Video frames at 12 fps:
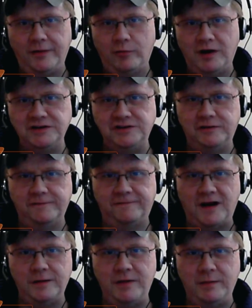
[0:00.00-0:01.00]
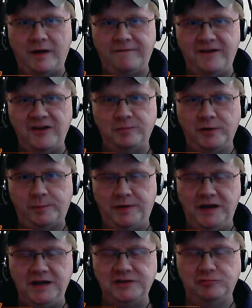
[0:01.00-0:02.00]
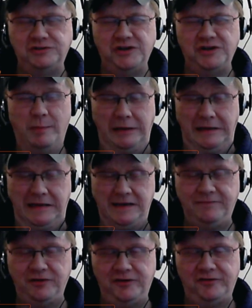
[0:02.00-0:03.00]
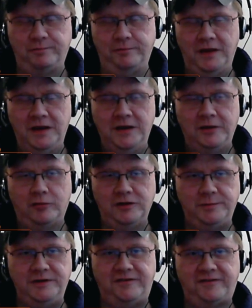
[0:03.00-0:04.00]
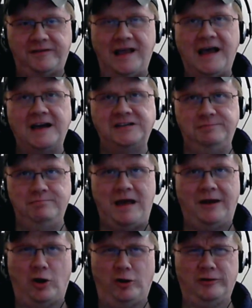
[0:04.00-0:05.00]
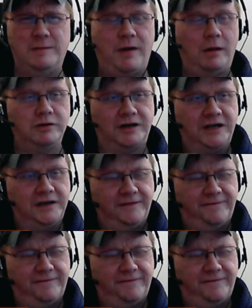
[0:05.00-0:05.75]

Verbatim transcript: otherwise, you can find me at my Facebook page, which I believe is going to be slash Matt Hartley Public.